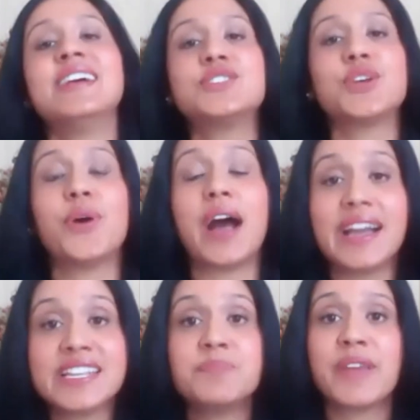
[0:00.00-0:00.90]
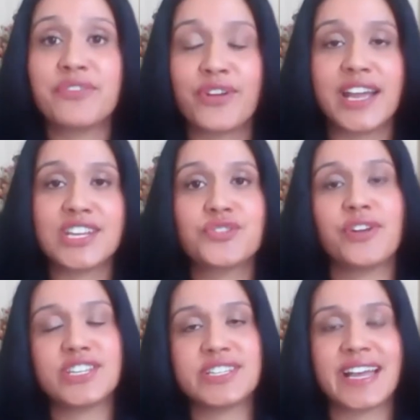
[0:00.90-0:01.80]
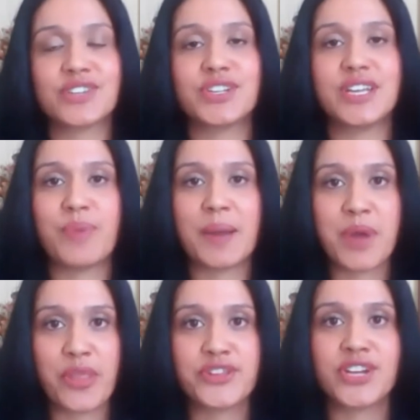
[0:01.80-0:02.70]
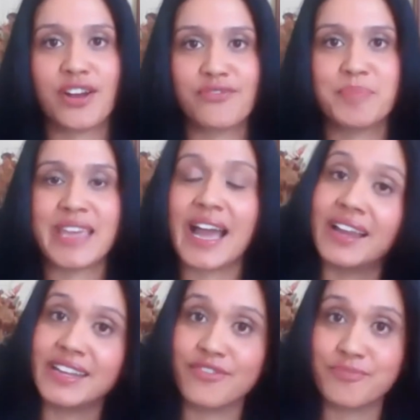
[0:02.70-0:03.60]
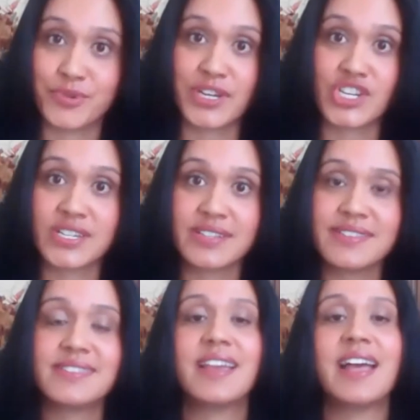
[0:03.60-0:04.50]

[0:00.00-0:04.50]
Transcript: So I speak French. French is actually my mother tongue from the island of Mauritius.